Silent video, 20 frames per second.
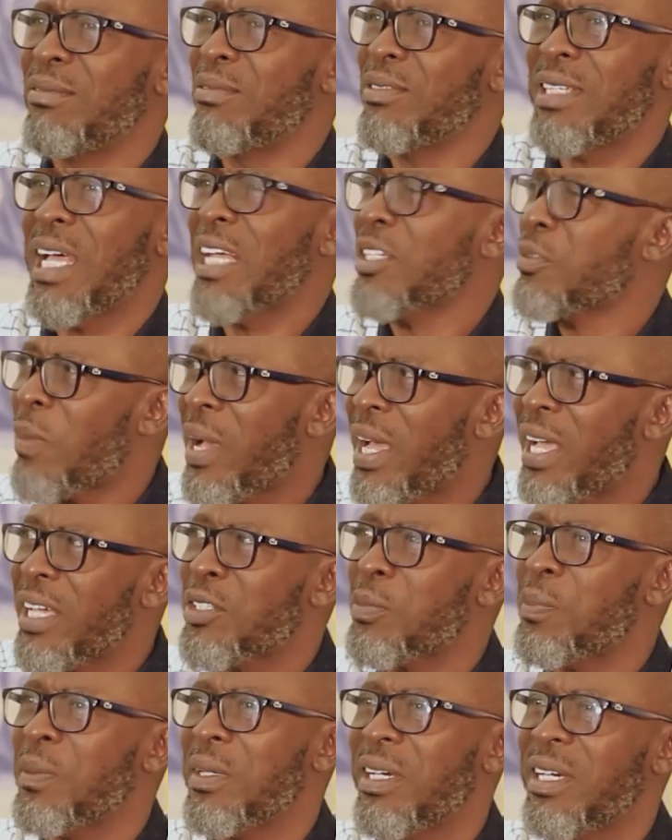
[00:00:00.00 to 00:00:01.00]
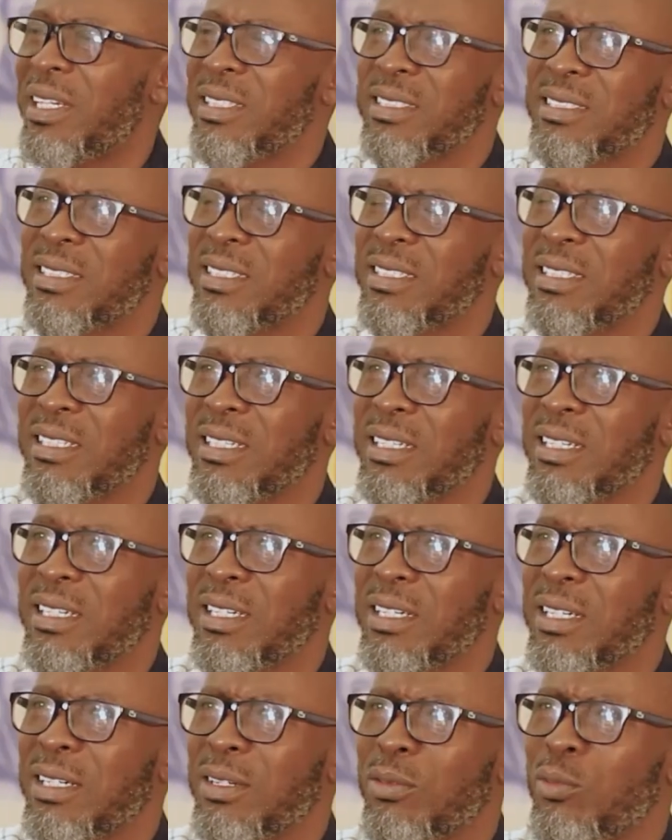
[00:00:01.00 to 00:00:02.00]
That's my experience.
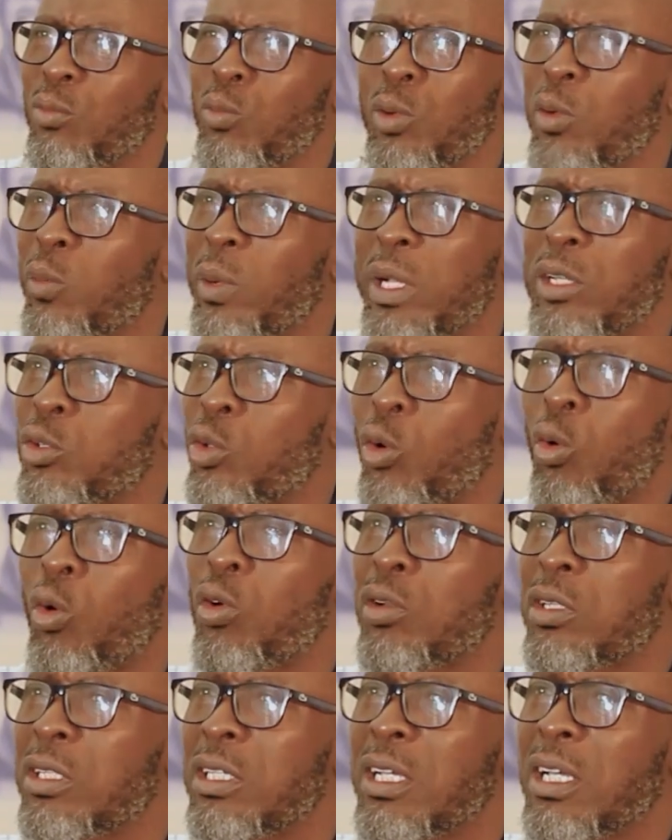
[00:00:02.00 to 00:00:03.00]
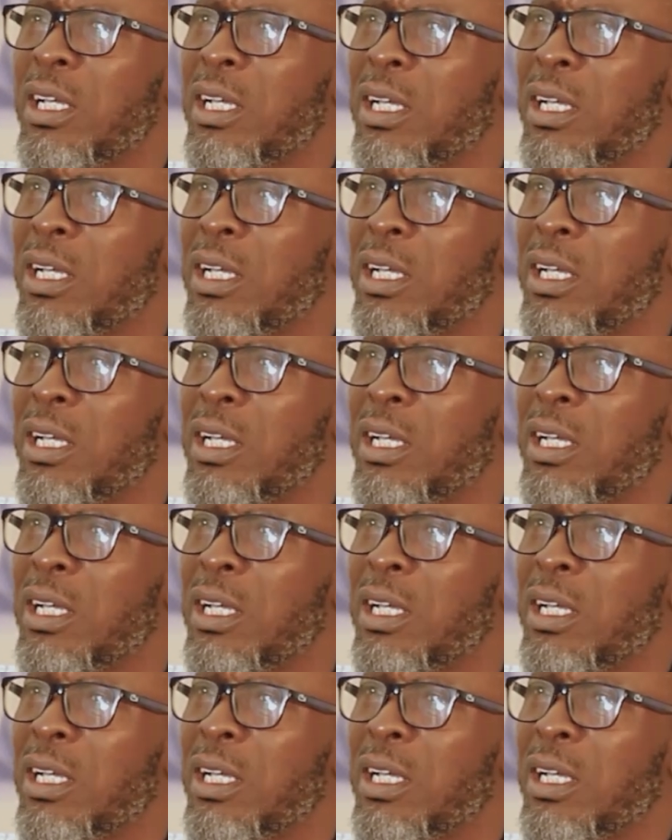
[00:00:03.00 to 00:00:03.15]
We were told,